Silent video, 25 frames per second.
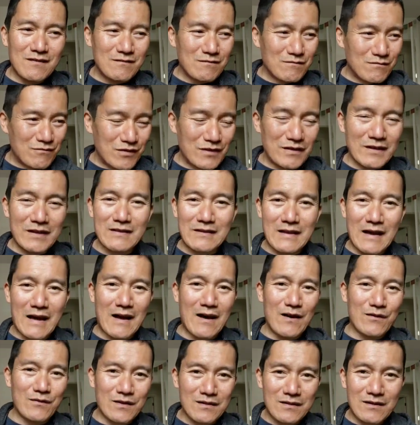feeling
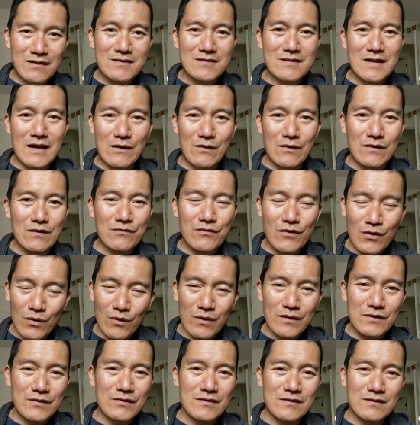down and etc. Of
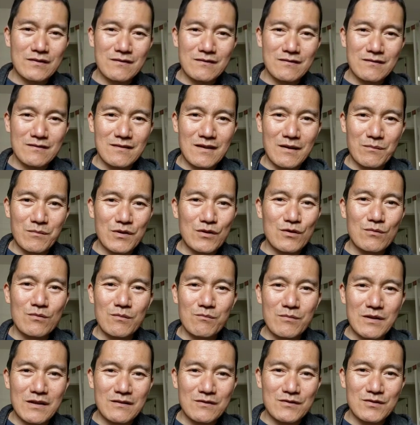course, I'm a
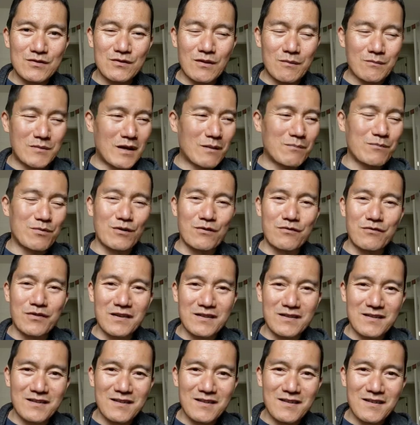human being too. I'm not
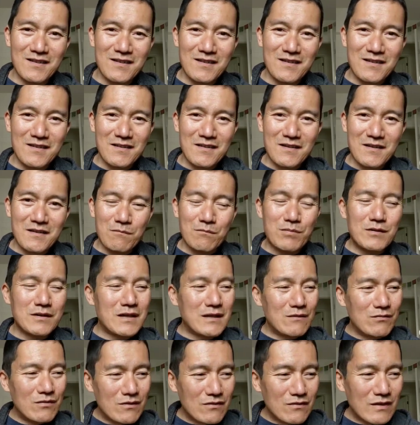perfect. But
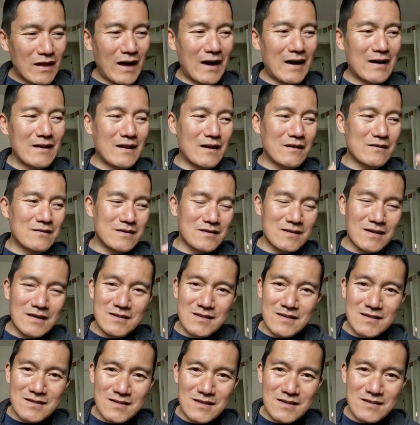even that, it's a,
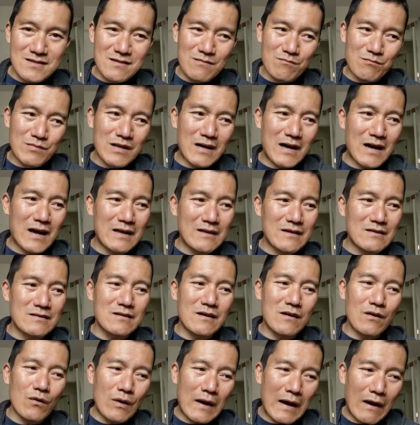it's a system behind this.
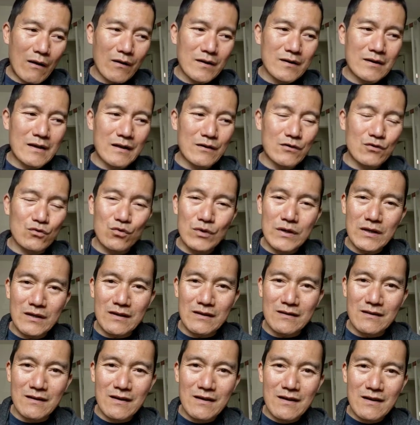oh, how can I tweak
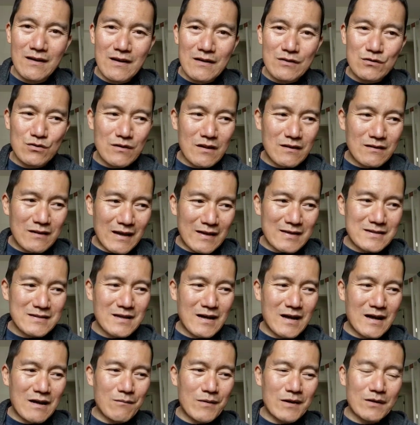it so that next
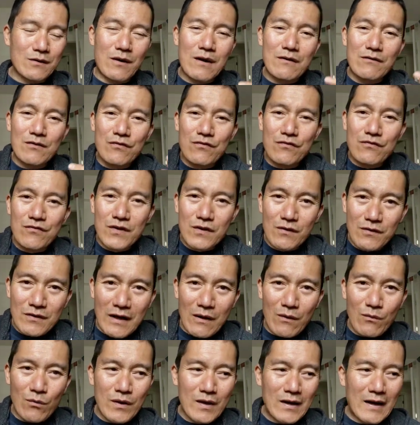time I don't have to feel
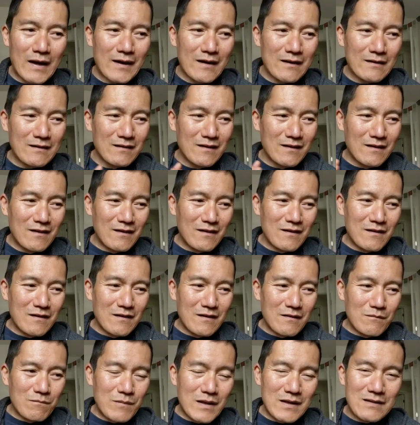that way? I can
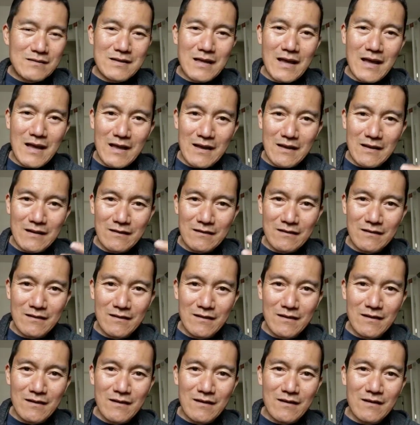maintain
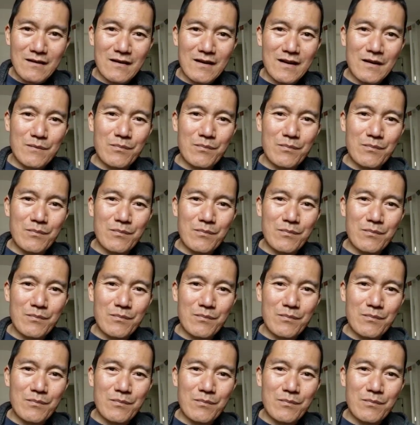a